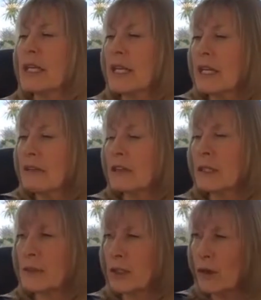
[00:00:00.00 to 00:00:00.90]

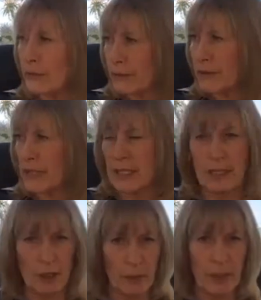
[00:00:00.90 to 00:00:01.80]
incredibly confident
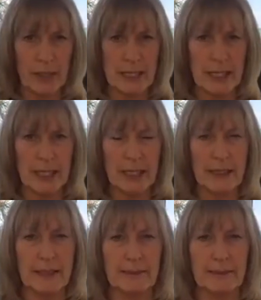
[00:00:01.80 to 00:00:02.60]
at a party is?